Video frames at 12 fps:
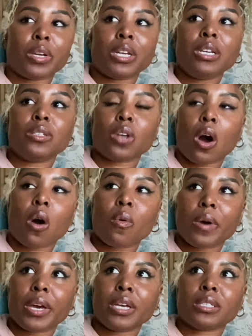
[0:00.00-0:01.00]
And he's
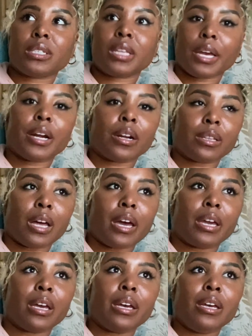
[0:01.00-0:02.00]
always there.
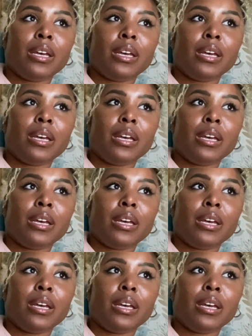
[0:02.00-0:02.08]
Like